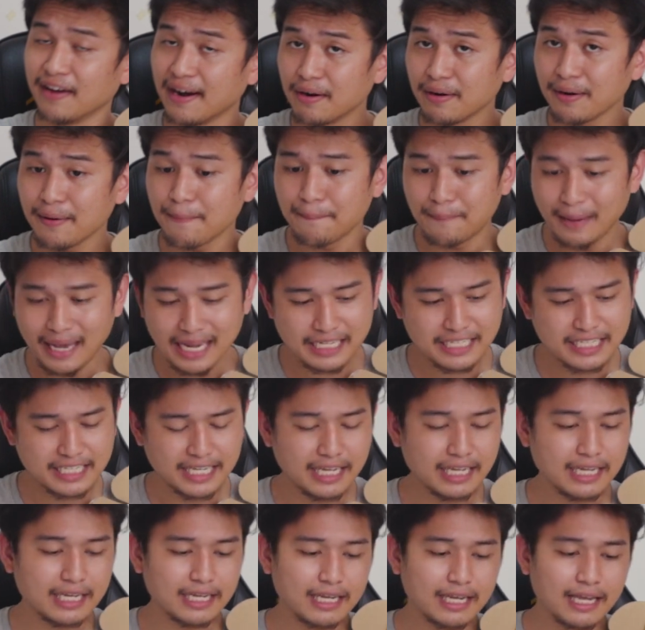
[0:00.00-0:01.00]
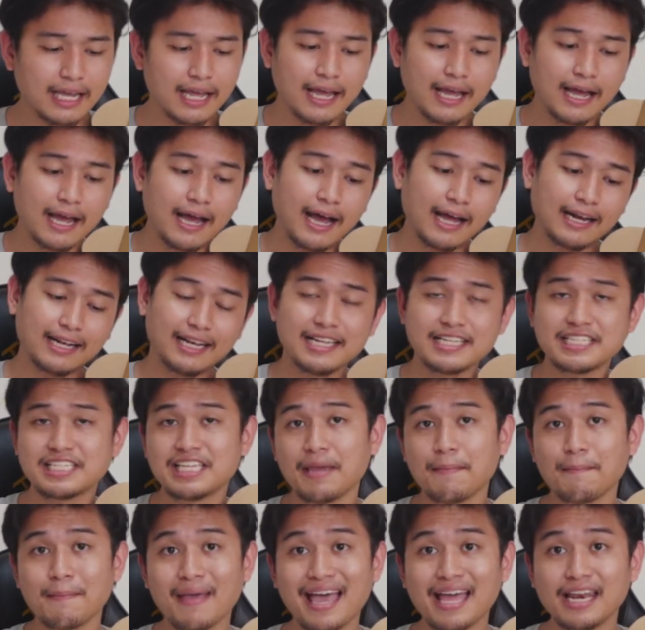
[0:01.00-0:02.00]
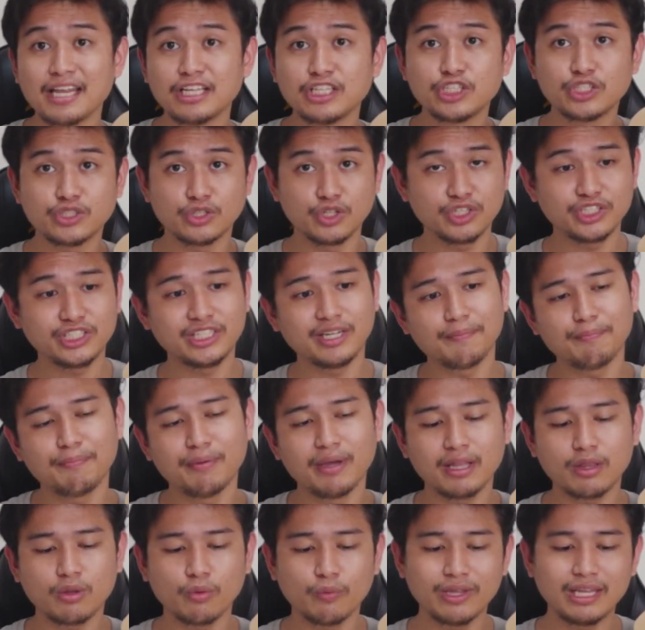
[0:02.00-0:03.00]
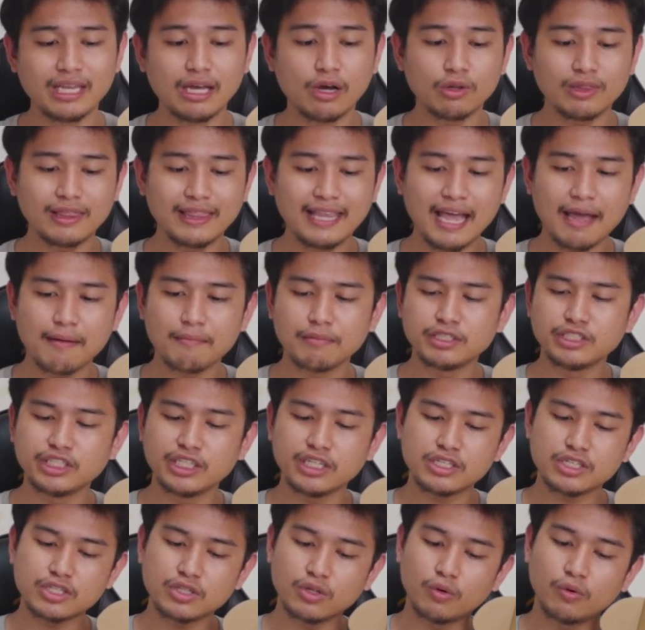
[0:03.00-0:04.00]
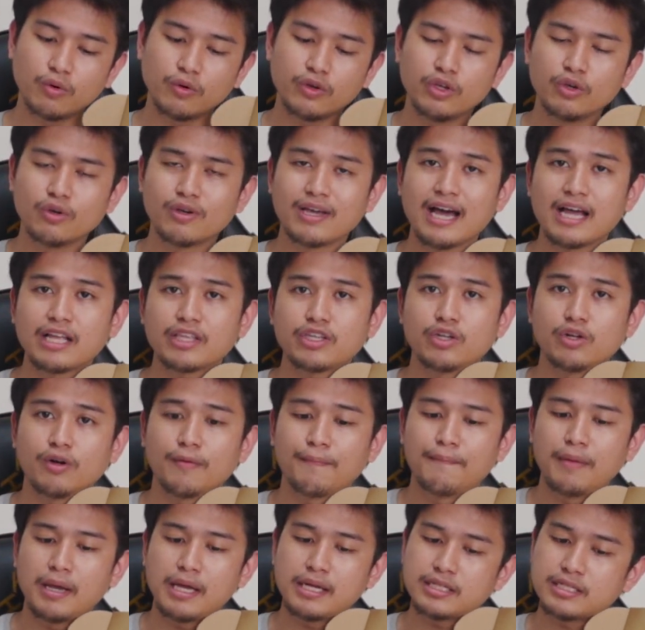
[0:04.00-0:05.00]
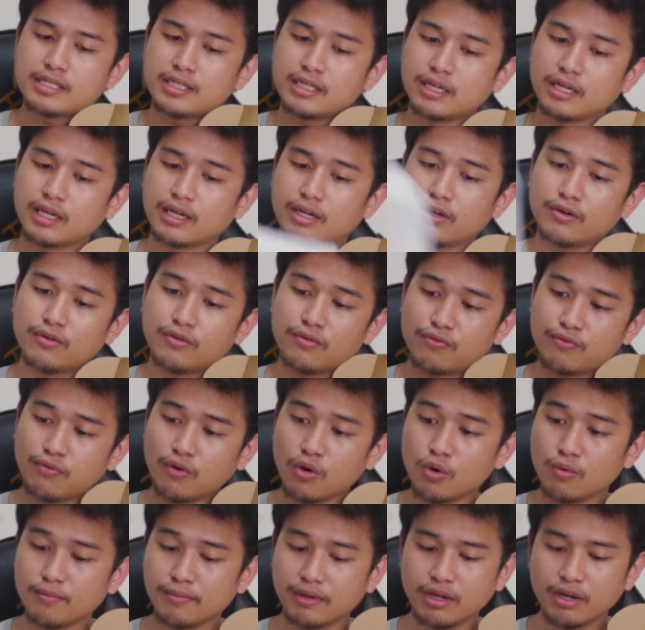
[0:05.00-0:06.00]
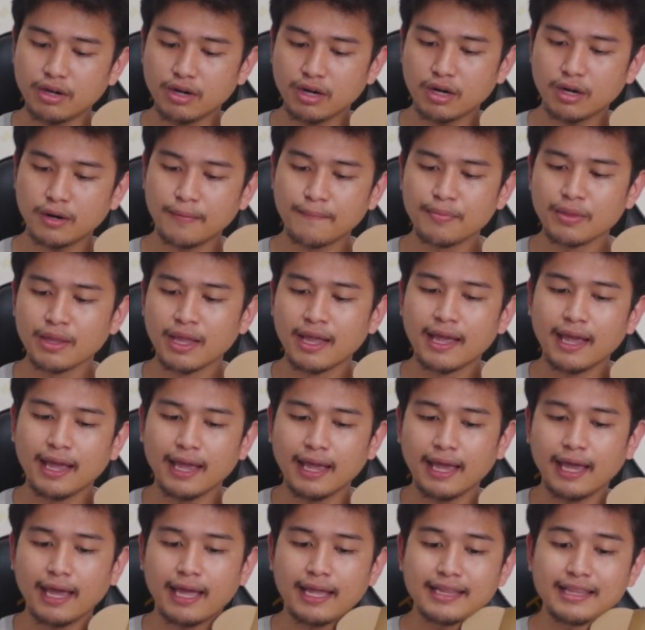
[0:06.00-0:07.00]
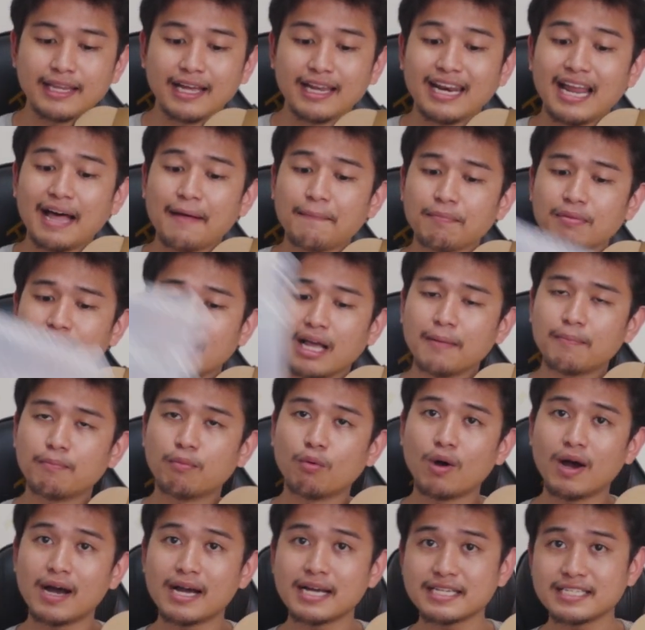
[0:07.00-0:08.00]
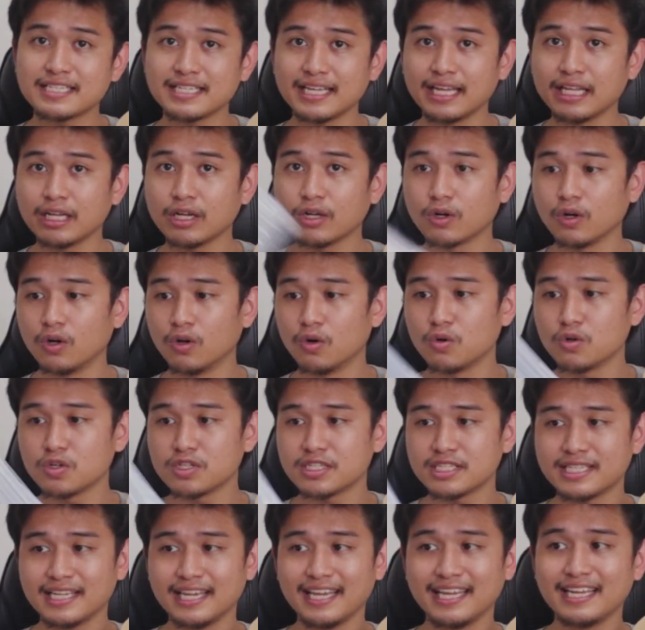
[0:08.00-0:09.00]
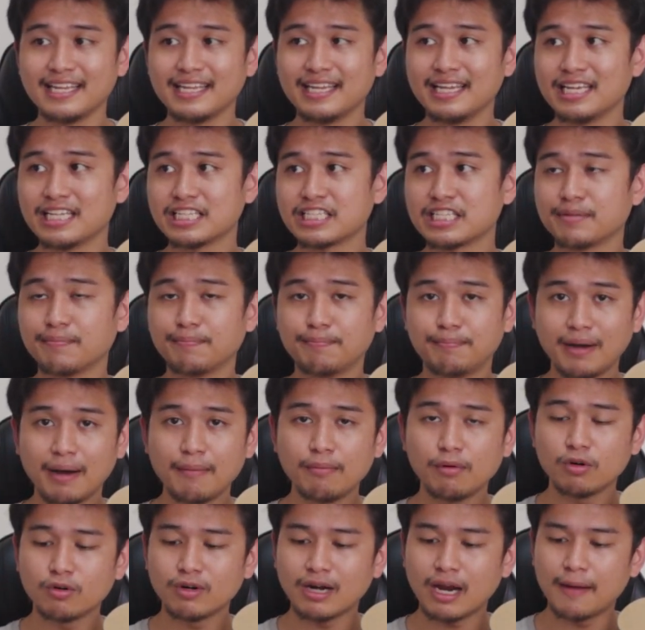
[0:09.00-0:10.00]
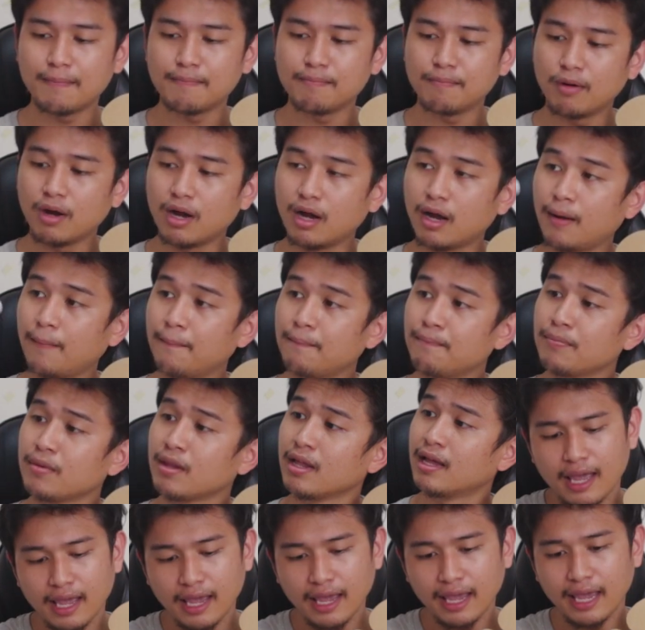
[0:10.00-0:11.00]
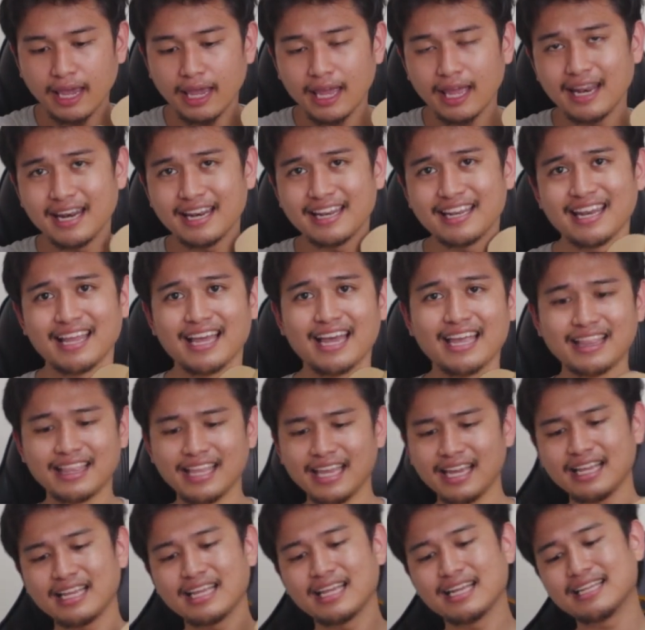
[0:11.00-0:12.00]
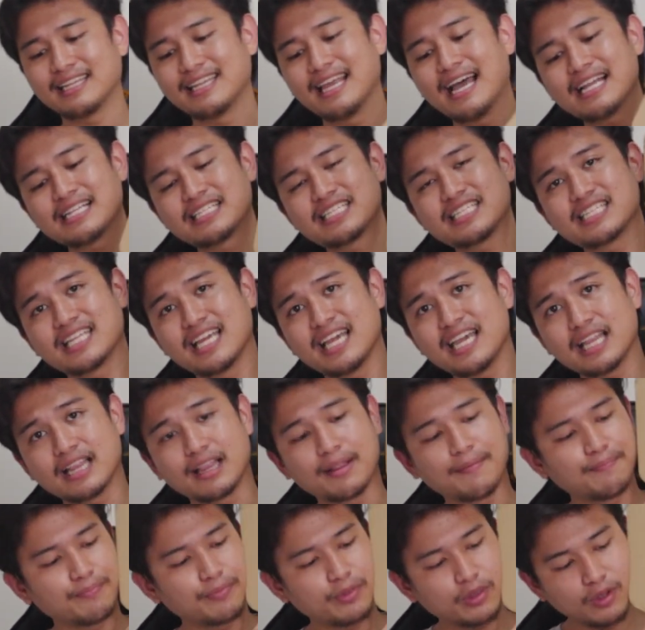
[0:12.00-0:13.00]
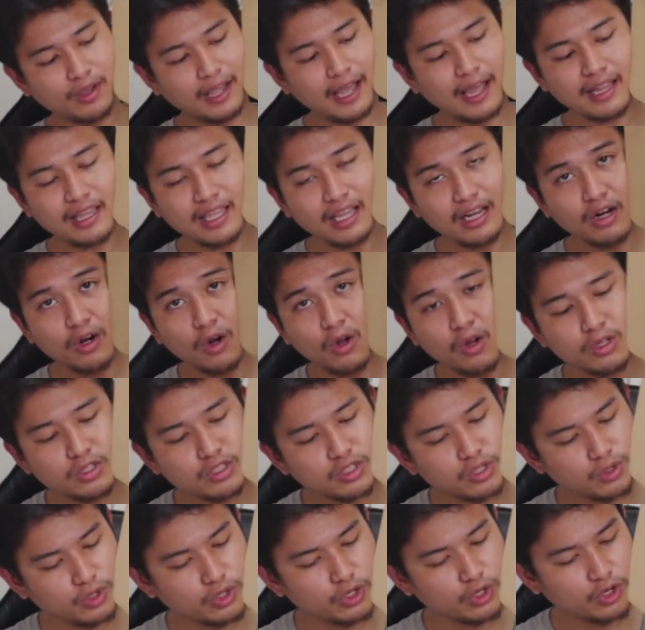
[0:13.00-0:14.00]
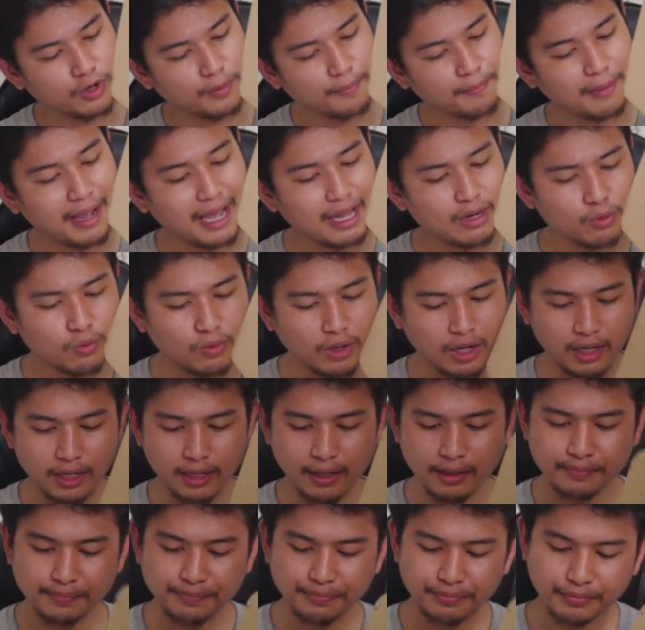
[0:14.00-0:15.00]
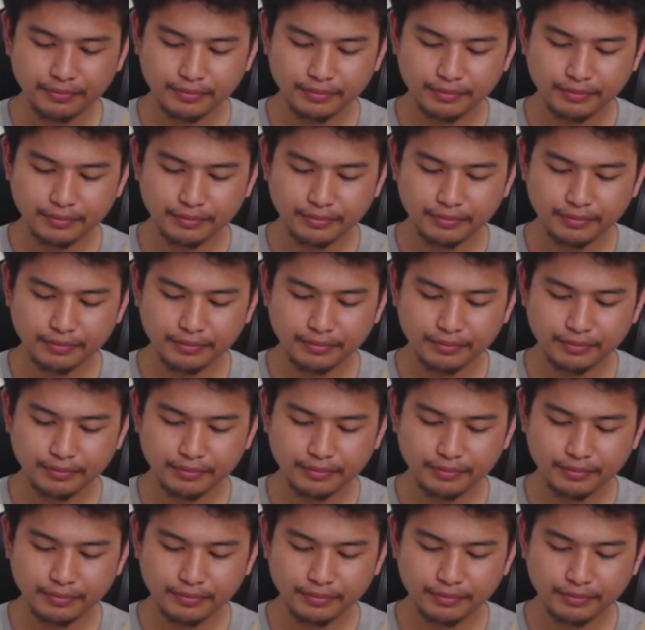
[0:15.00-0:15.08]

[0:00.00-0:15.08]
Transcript: very basic. At least they managed to ship it without damaging. So you got your basic foam here, and the laptop was enclosed in this bubble wrap, and I think that's it. You got here also your manual,